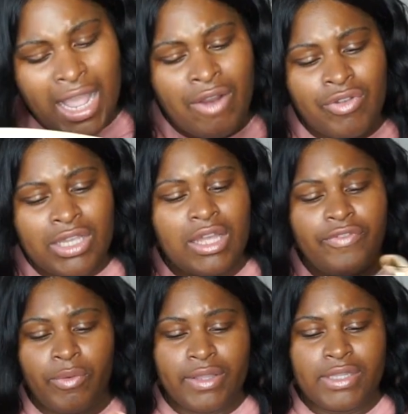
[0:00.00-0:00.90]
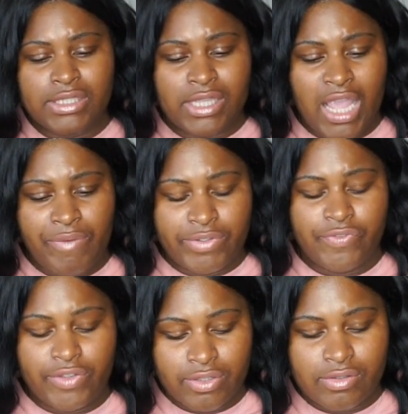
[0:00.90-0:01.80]
I really love the way this
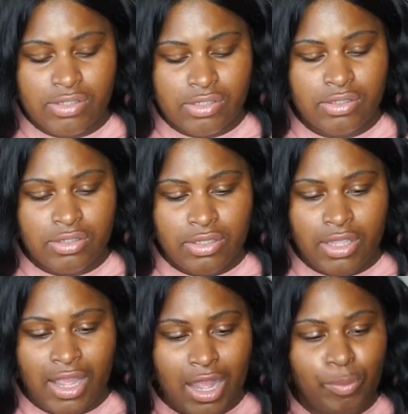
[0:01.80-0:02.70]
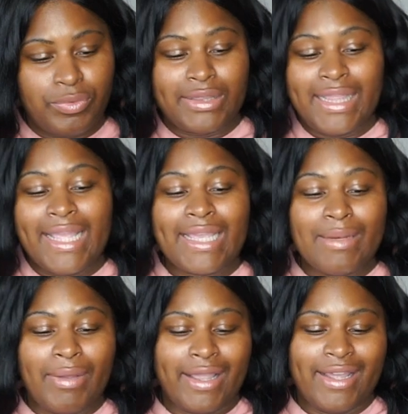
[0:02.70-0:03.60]
canvas feels. I'm thinking
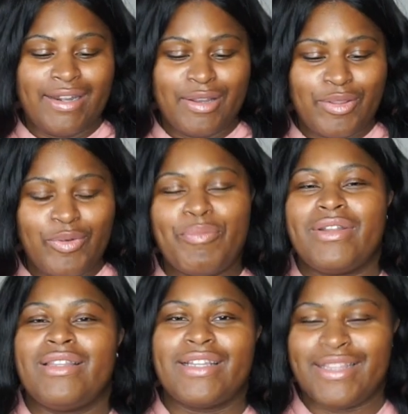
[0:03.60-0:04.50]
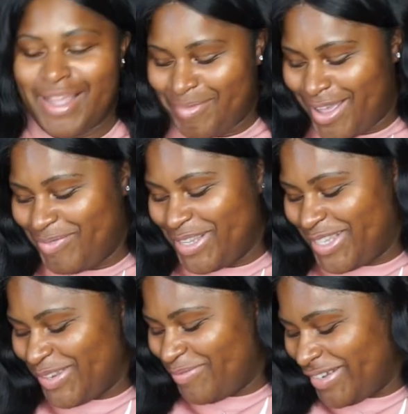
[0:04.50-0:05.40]
about getting another one, but I think it might be
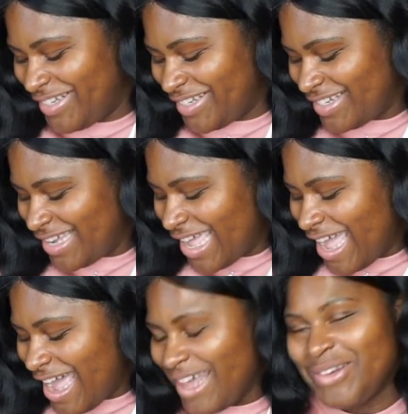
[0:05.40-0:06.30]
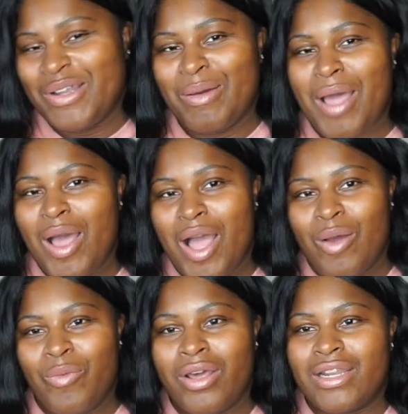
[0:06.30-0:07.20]
too much. I don't know.
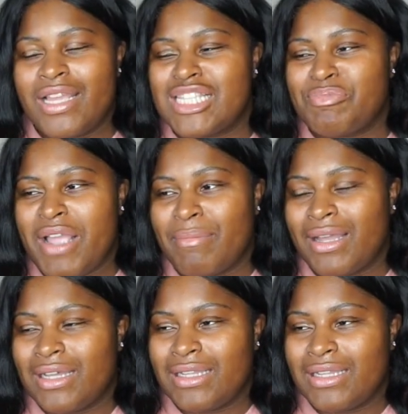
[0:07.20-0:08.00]
I want to expand my